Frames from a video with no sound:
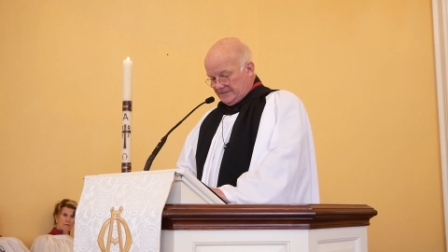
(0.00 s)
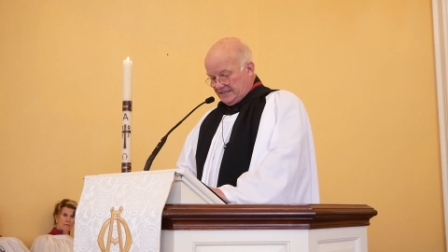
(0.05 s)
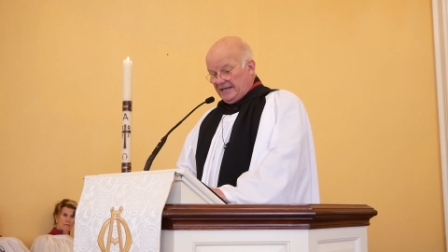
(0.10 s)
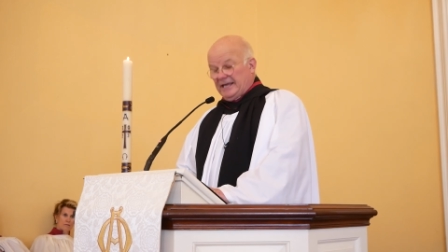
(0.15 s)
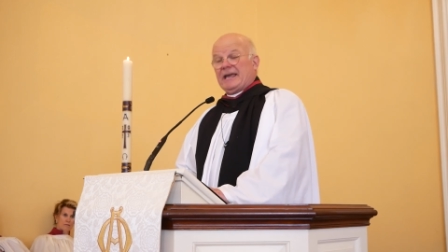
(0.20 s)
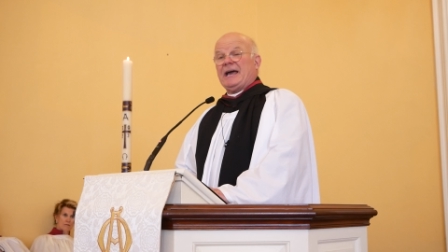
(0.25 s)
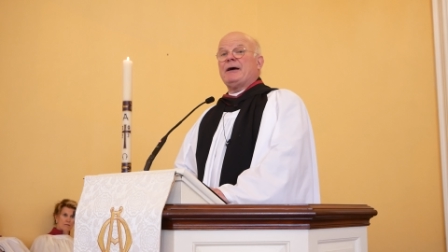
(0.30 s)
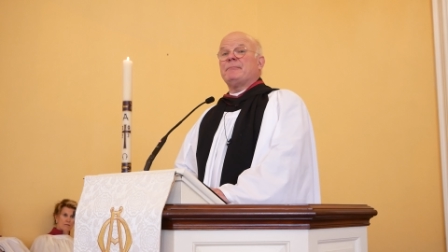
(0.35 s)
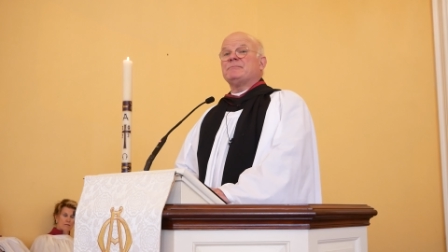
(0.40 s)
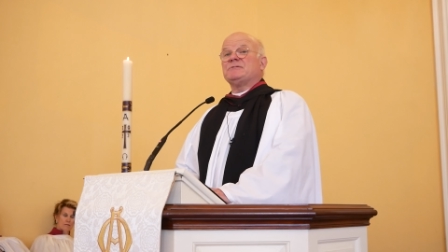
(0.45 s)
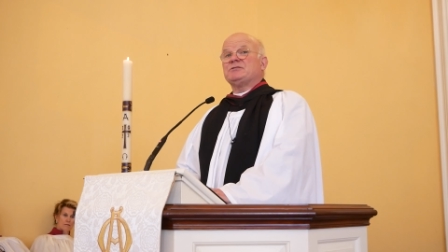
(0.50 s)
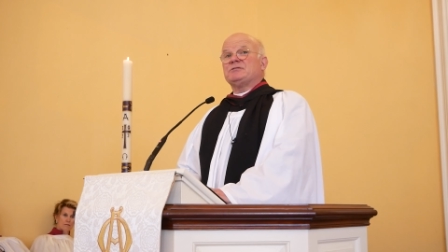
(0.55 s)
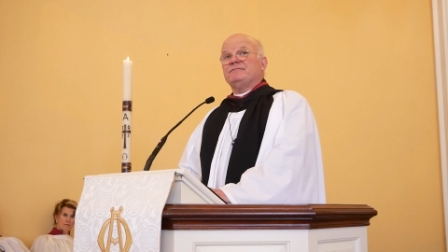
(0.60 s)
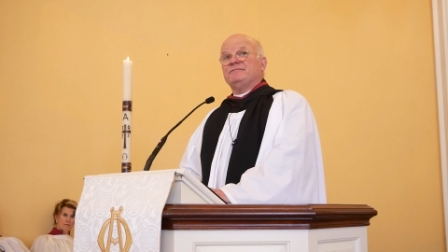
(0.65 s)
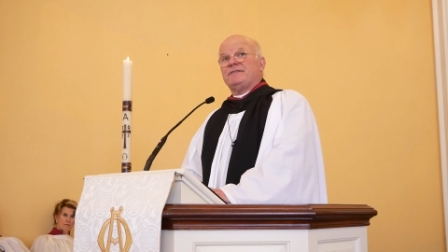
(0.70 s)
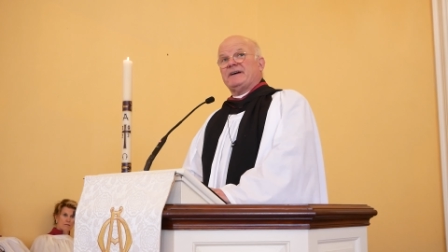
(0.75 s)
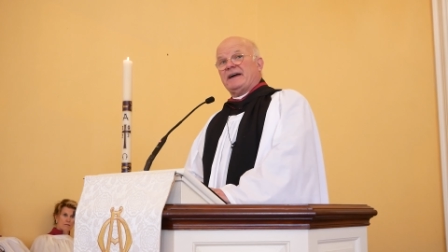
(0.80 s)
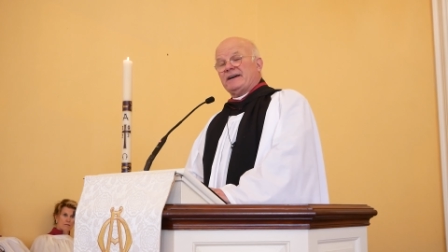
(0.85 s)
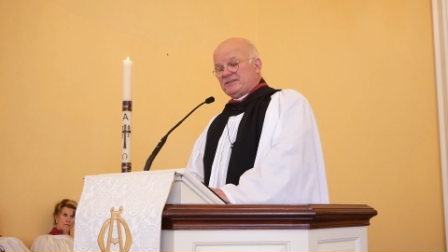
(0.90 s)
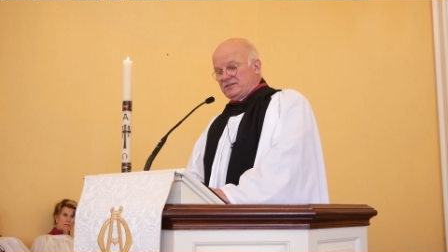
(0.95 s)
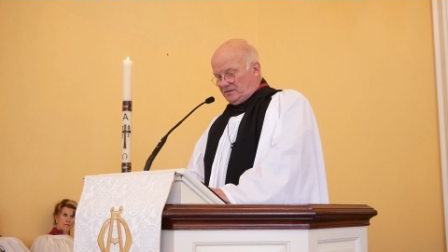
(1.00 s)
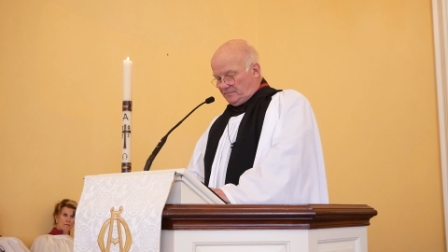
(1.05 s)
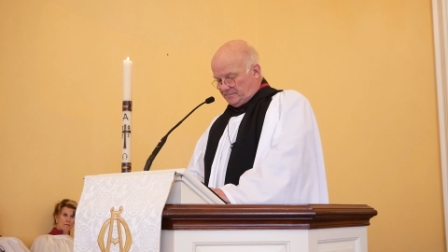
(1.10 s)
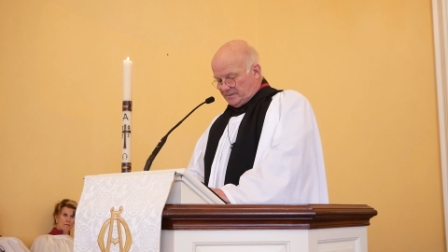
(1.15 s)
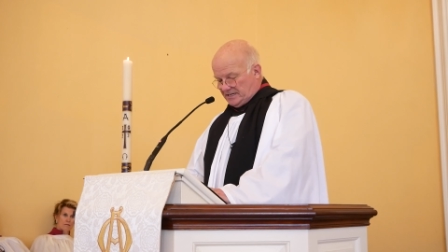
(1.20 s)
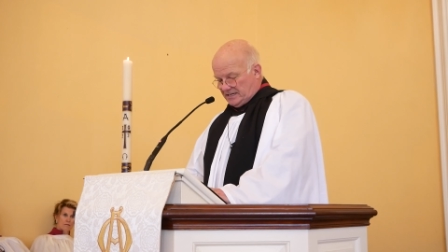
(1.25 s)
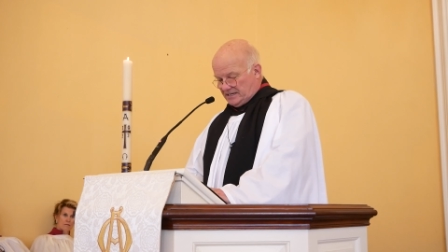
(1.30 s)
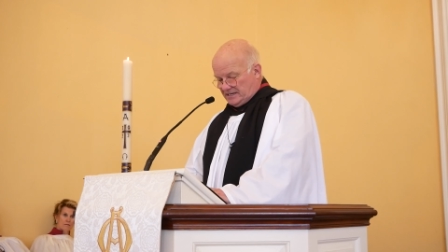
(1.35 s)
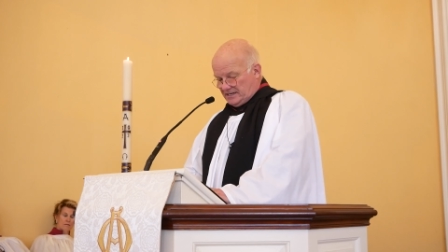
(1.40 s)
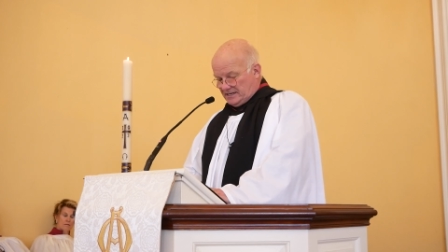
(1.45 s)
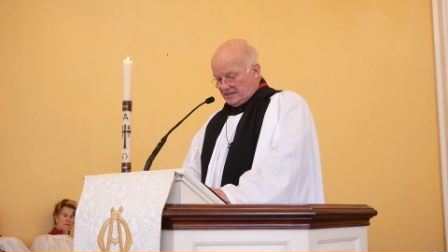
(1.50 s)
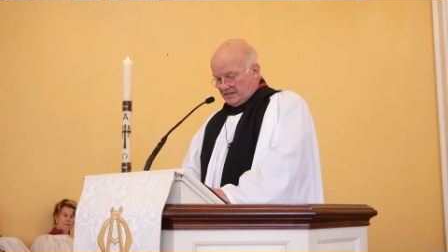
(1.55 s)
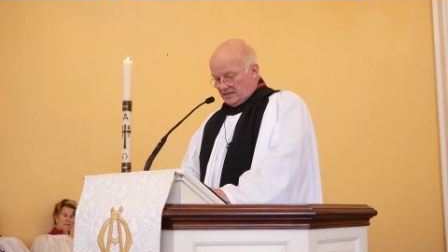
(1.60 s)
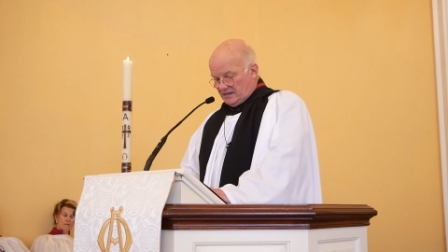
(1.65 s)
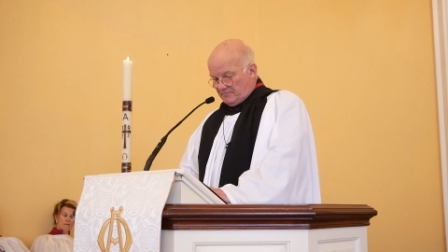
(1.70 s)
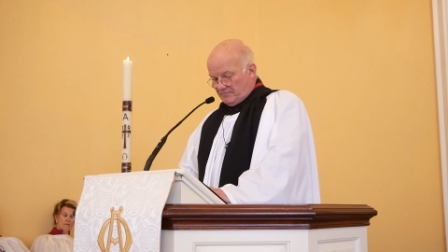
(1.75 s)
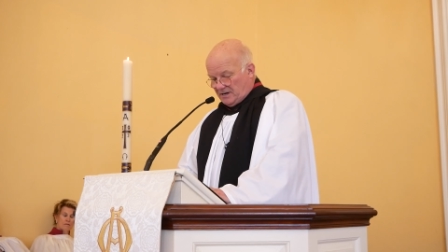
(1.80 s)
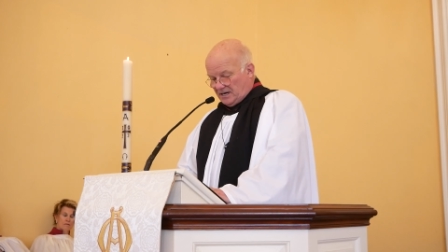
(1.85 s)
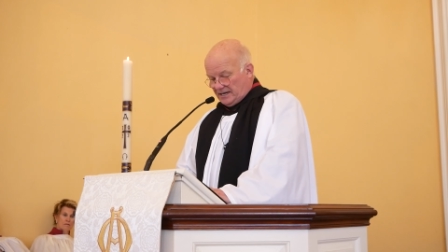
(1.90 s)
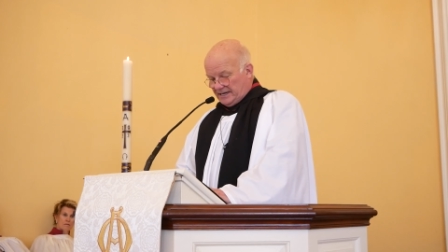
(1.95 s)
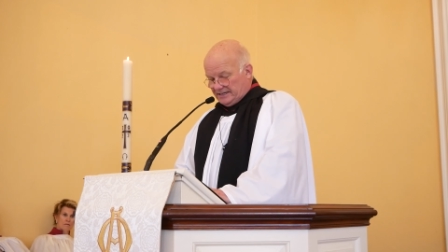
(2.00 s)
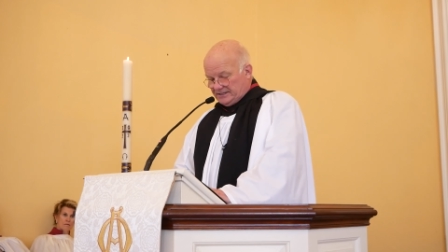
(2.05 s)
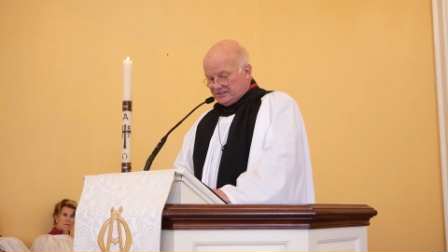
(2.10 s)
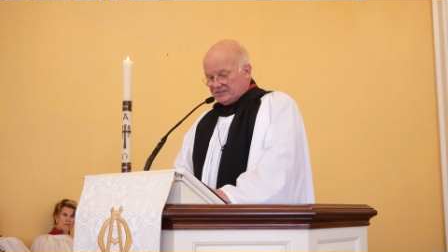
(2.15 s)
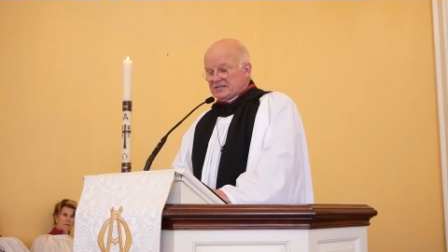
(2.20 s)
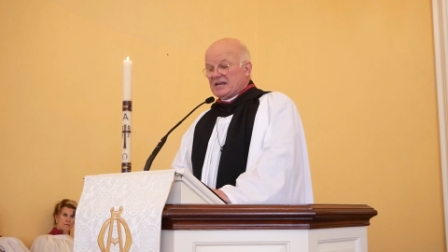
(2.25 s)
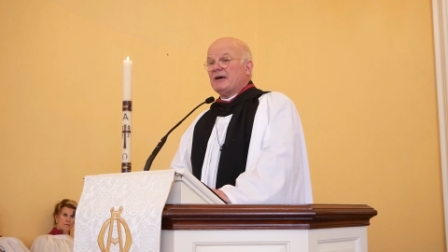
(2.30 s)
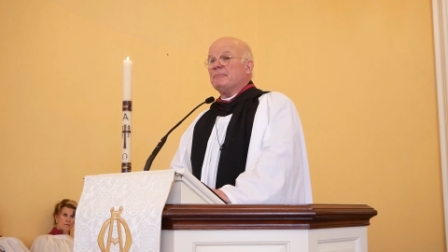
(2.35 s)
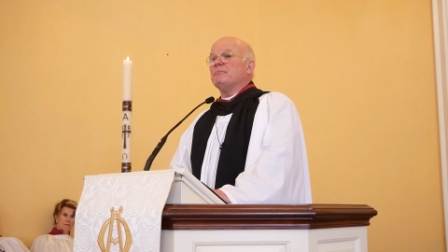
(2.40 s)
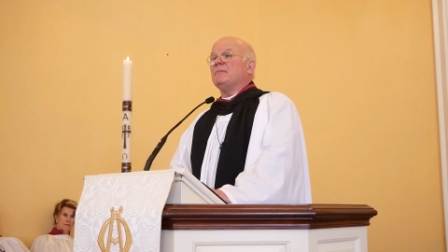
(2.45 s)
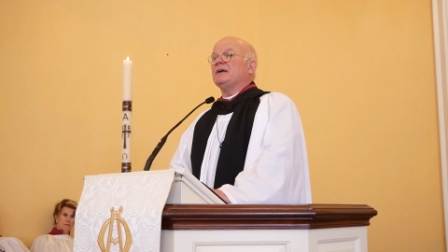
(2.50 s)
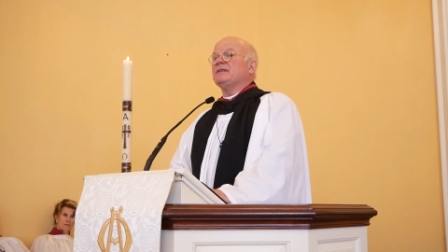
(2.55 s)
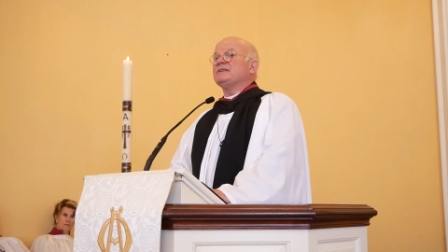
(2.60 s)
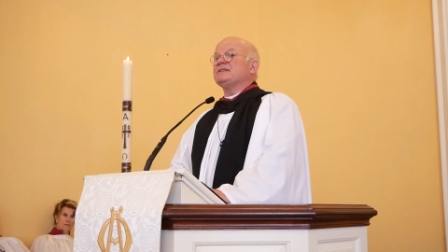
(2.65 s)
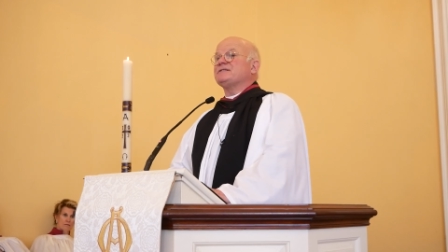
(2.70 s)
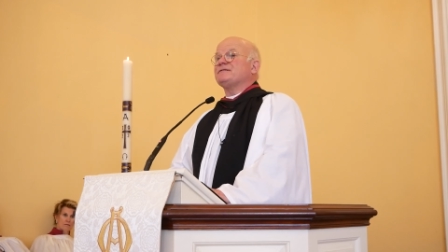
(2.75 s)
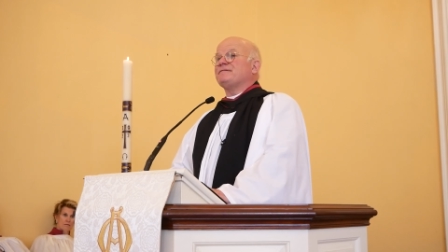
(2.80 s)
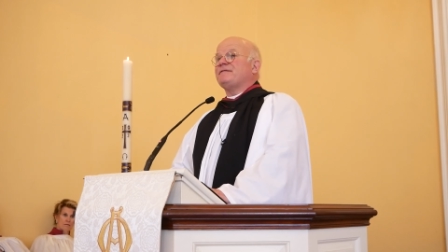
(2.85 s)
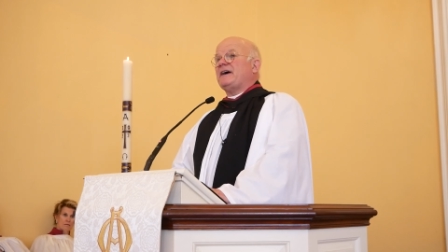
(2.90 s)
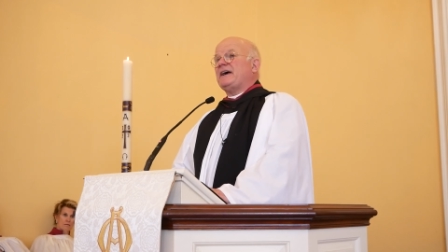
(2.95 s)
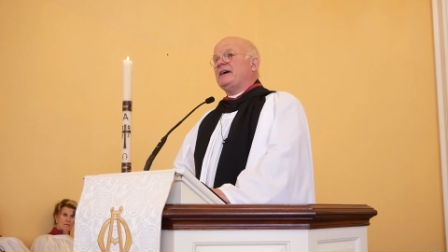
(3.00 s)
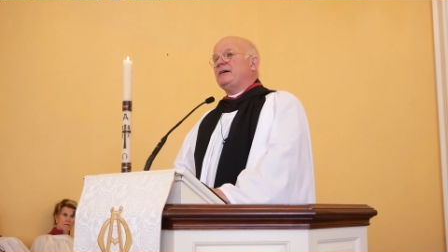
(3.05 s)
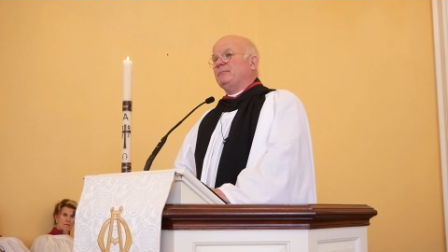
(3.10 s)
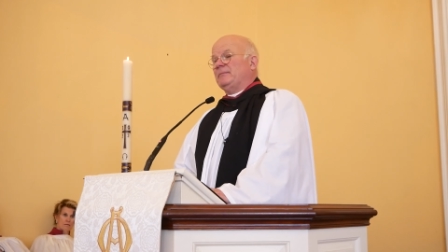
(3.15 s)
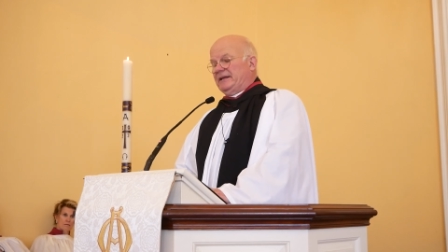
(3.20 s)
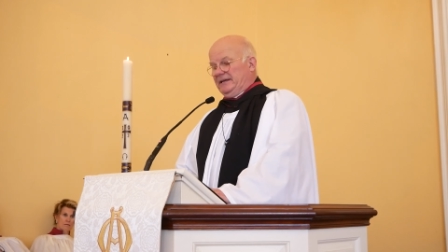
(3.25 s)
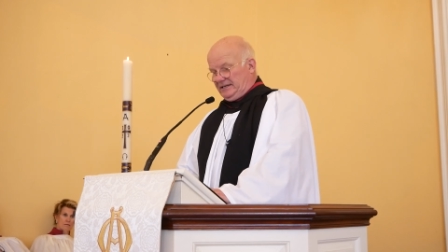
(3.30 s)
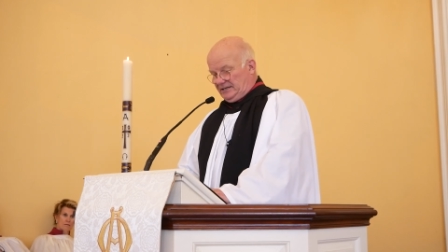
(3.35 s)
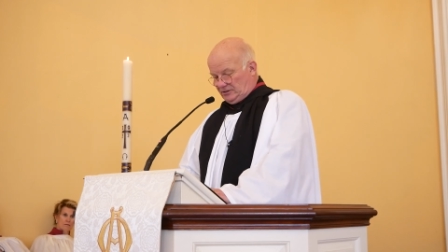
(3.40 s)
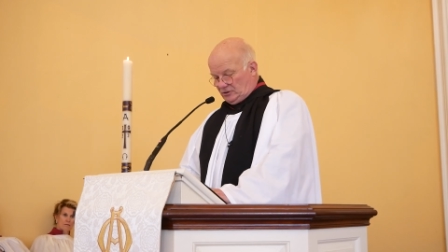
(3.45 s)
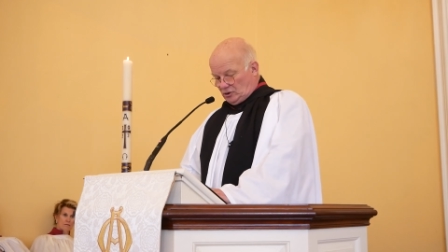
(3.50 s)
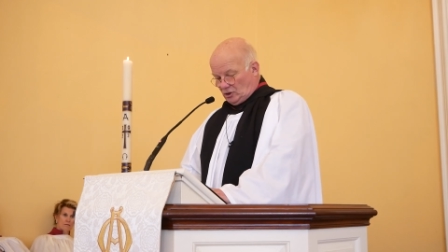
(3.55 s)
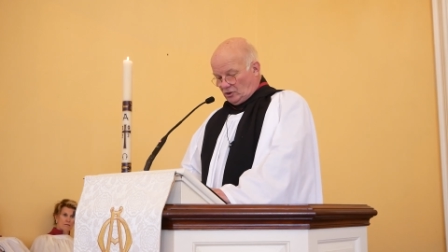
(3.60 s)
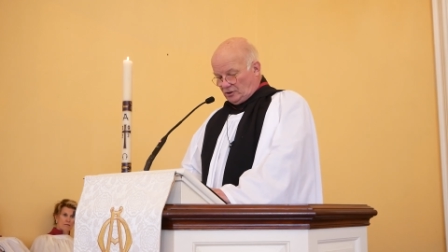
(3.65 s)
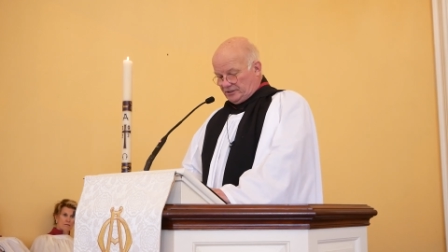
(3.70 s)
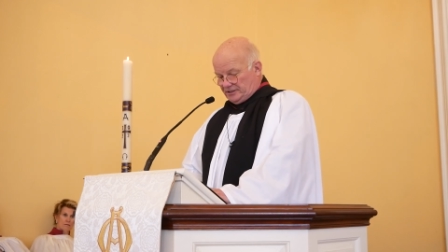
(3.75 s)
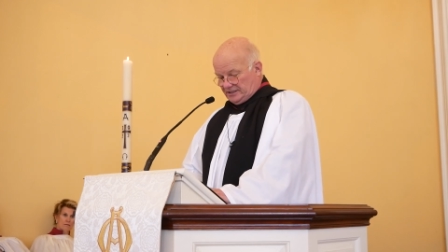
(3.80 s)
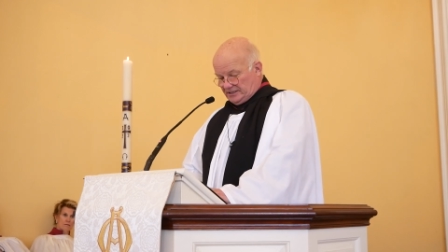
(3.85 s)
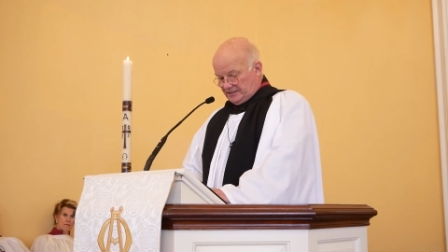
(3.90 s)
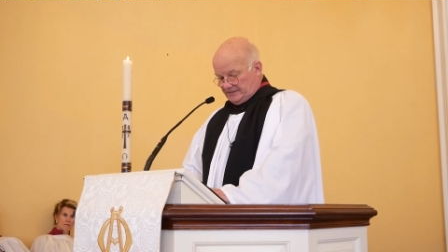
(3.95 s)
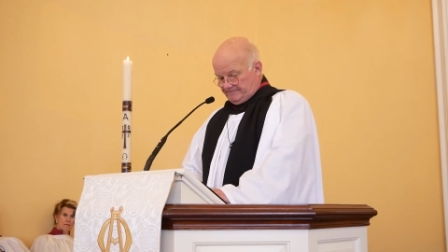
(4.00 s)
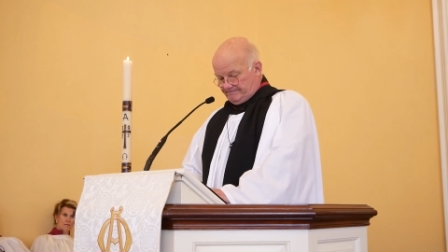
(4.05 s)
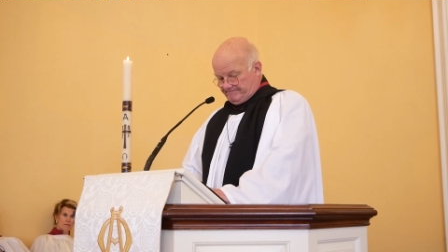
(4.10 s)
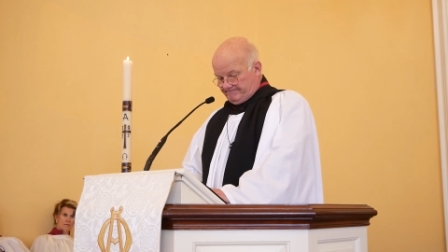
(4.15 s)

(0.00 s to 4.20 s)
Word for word: He happened, in fact, to be my stepmother's family doctor.